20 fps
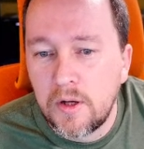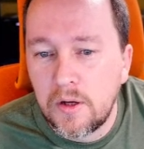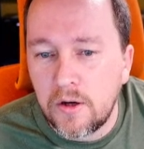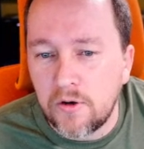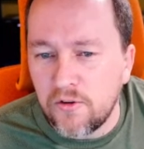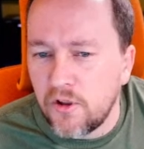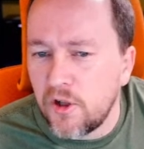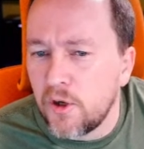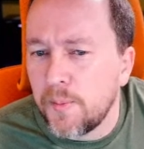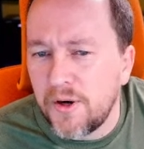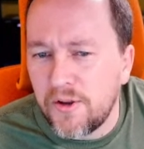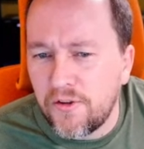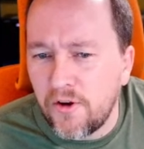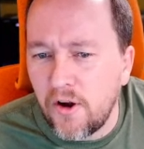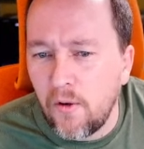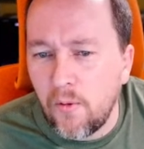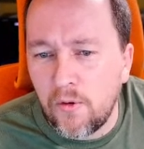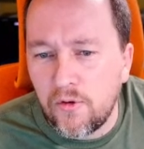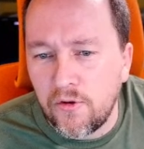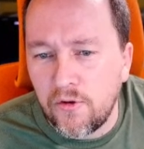There's a little bit of
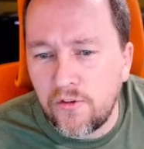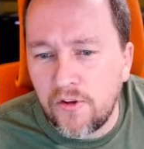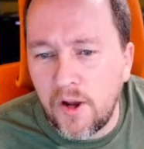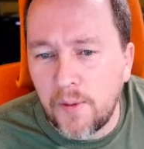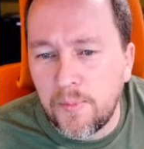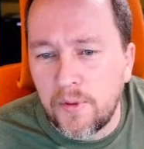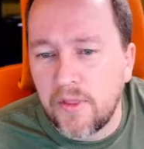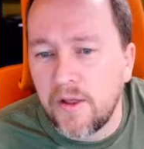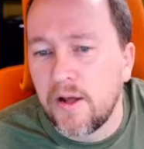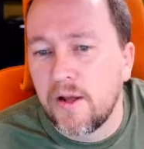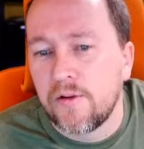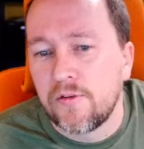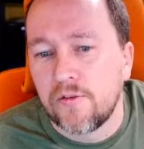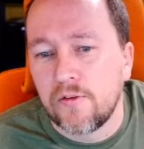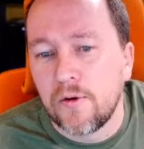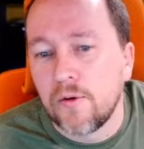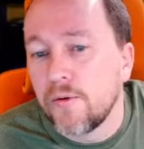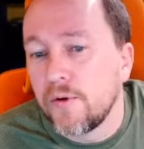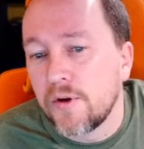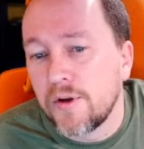tolerance on top of that,
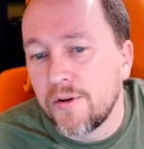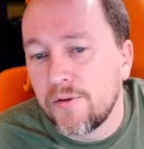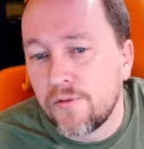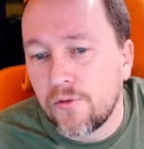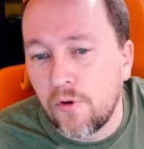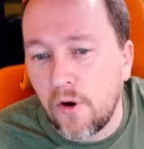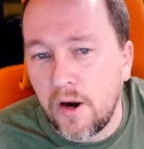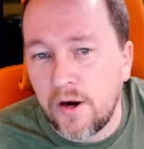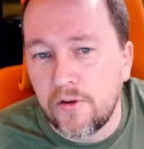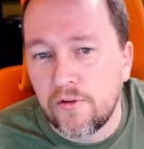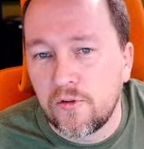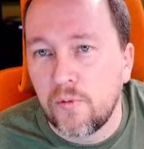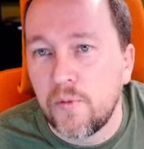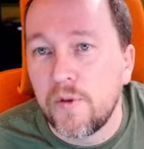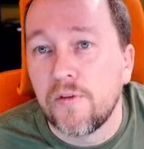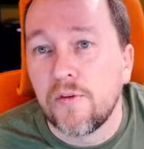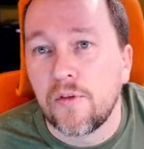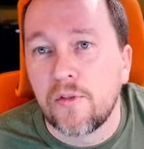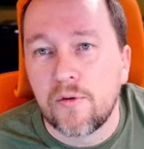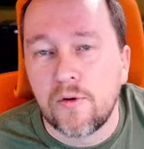so you could try to
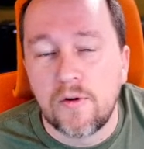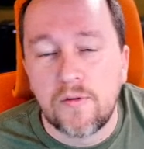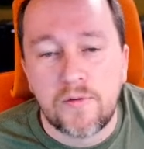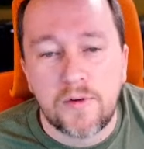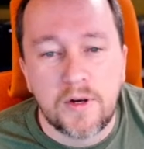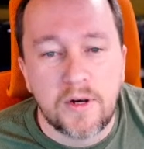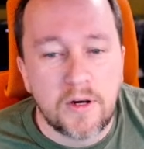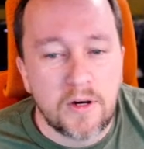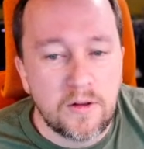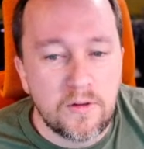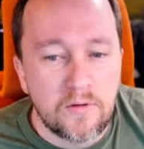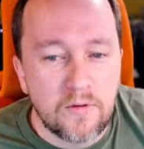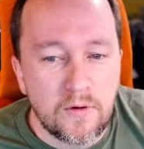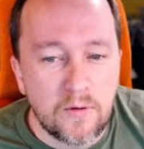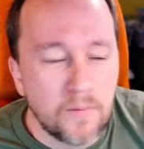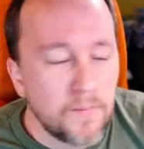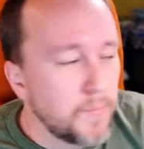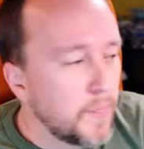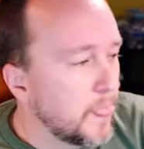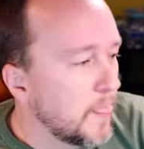squeeze it through if you needed to.